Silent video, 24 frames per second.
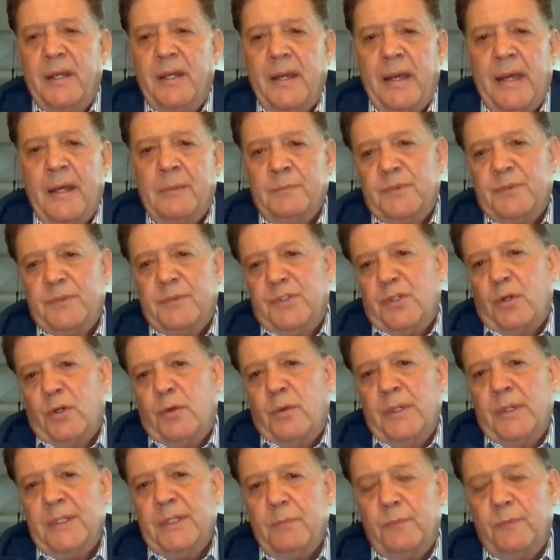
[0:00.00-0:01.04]
Um,
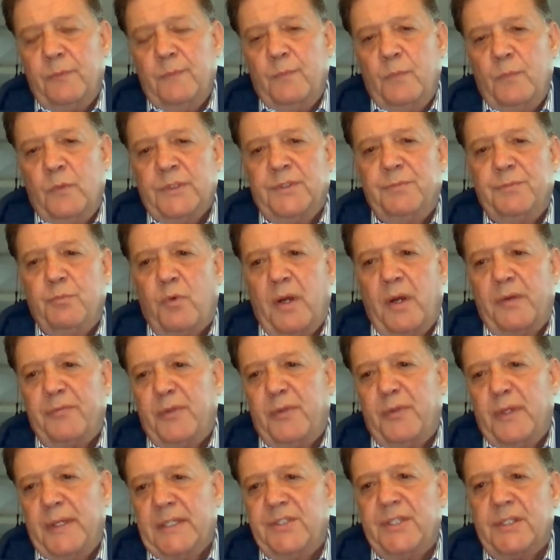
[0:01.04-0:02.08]
so it was
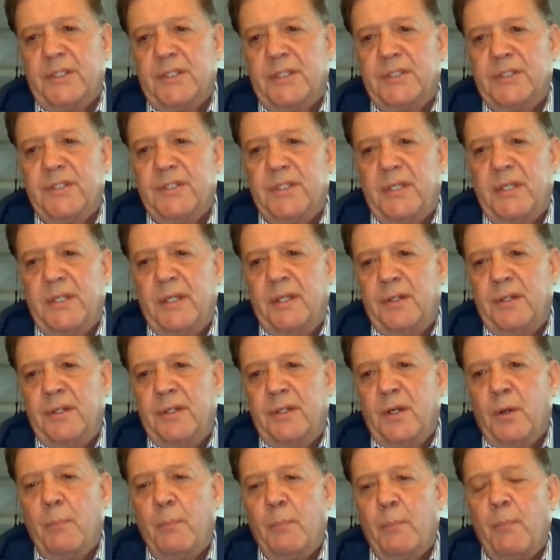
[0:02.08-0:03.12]
roughly a 16 year
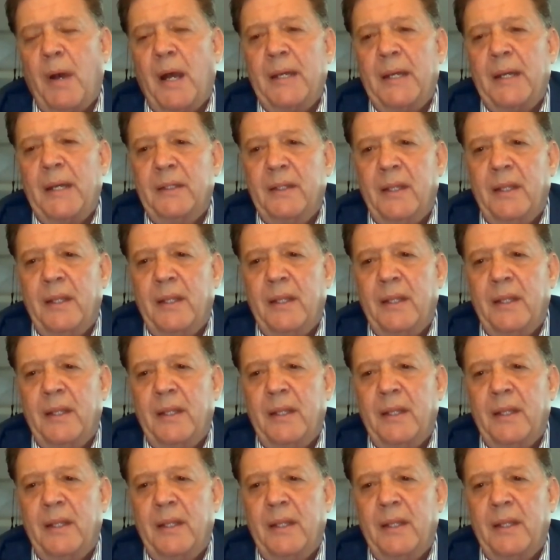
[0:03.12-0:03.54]
mine life.